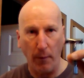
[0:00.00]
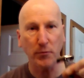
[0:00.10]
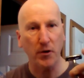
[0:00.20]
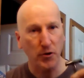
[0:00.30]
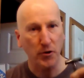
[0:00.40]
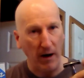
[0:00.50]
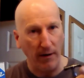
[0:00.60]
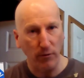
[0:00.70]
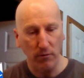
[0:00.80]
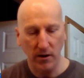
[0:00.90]
a
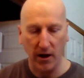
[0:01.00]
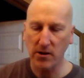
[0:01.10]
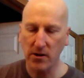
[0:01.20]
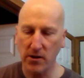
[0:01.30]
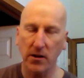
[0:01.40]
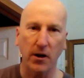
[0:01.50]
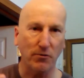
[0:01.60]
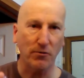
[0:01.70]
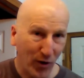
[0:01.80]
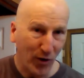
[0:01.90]
travel kit,
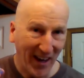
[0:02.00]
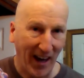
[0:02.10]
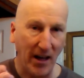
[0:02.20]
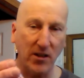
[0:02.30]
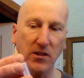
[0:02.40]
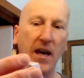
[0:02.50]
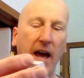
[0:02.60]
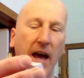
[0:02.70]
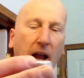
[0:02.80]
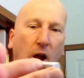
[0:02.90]
travel case,
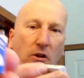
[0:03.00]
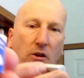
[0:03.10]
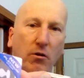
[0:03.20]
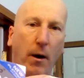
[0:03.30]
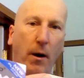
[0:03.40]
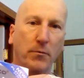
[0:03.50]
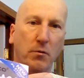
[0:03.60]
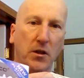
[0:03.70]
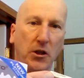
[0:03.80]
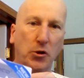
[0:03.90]
and also comes with
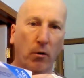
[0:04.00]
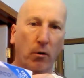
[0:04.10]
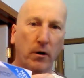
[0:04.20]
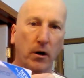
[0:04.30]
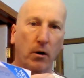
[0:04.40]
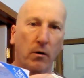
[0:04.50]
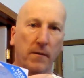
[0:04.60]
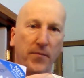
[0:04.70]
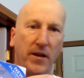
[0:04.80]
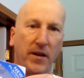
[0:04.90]
these Dorco
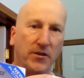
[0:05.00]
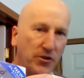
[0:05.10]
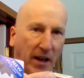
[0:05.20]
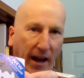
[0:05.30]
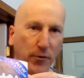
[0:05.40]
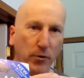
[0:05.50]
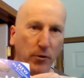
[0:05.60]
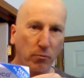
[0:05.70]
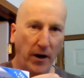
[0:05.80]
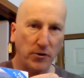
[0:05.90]
standard
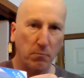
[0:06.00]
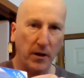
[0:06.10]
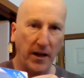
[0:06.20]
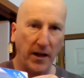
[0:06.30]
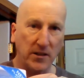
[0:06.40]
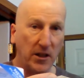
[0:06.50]
razor blades. These are